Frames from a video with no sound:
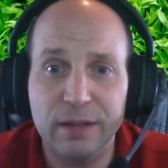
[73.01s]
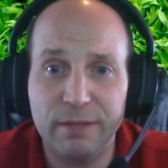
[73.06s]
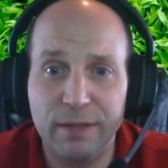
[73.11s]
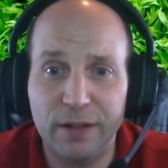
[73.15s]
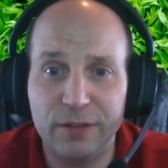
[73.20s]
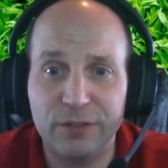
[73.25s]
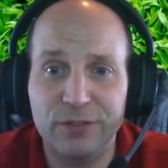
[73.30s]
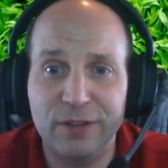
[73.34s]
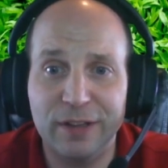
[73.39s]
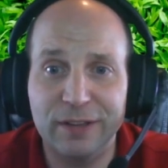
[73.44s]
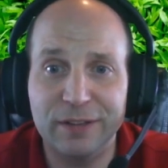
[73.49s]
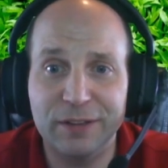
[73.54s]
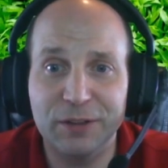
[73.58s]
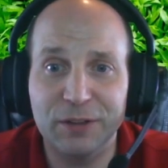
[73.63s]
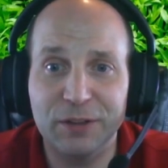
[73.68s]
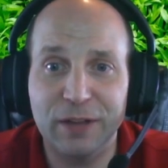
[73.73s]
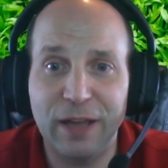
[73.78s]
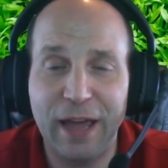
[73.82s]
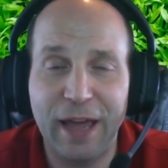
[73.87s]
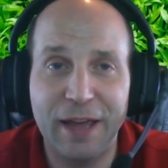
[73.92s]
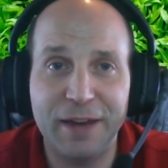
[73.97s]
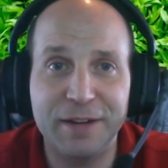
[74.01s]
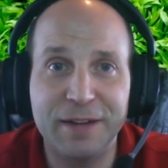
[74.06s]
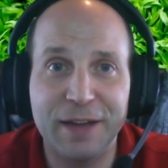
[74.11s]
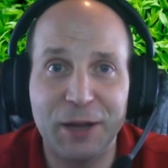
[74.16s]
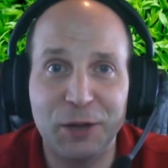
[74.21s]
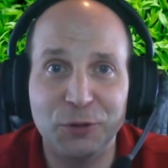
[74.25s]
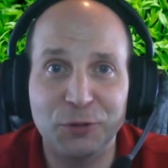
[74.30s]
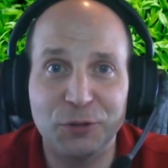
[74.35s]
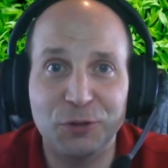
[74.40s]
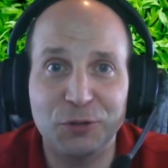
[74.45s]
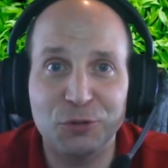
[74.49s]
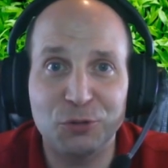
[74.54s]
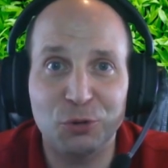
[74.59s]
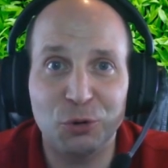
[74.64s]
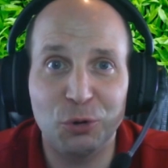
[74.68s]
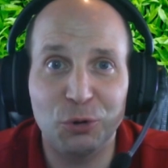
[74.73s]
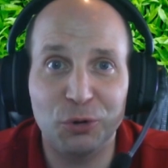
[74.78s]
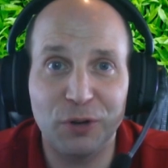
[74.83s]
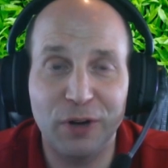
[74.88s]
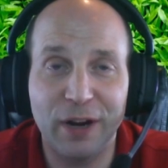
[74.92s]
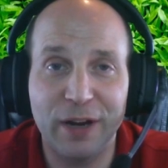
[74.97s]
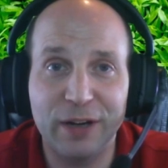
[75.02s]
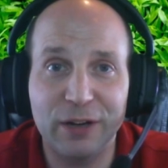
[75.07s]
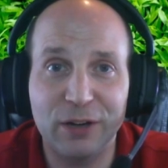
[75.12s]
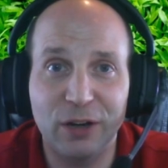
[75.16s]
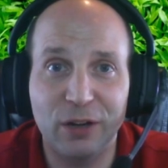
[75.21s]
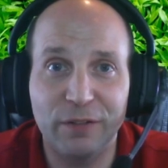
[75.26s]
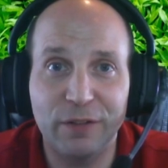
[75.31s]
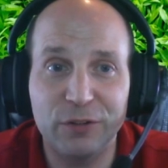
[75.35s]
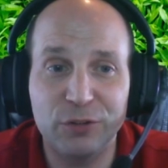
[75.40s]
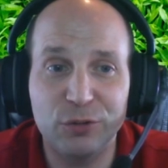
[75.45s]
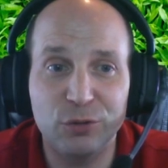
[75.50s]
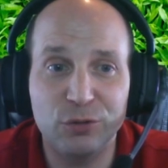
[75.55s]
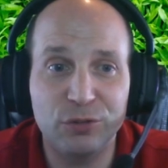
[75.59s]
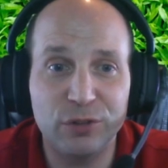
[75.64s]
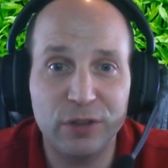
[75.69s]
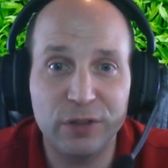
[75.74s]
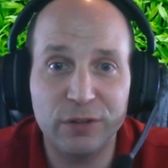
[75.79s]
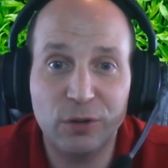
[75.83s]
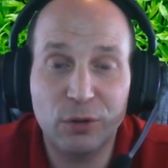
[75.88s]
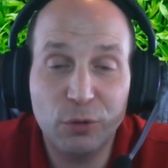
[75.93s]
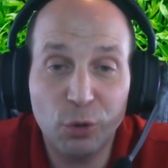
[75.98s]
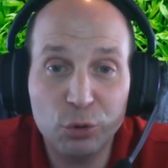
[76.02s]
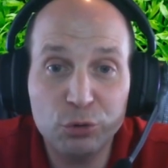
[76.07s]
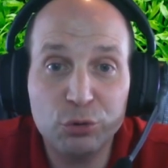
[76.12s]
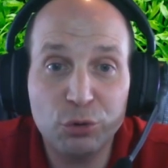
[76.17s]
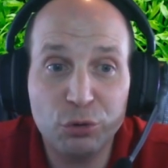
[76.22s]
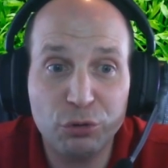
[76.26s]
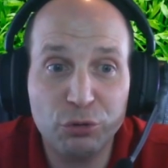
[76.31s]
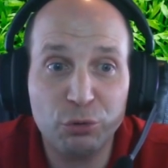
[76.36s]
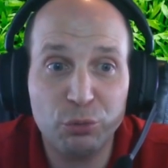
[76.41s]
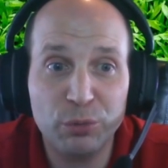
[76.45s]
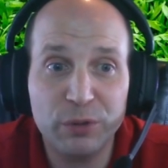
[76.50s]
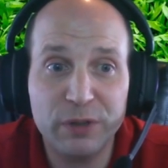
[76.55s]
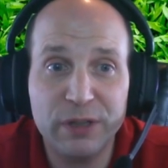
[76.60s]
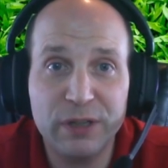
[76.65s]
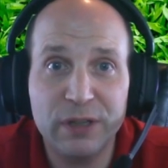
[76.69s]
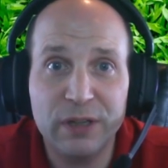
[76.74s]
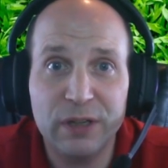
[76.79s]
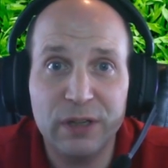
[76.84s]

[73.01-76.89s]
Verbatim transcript: That's that little handheld controller icon that you see there. Those are three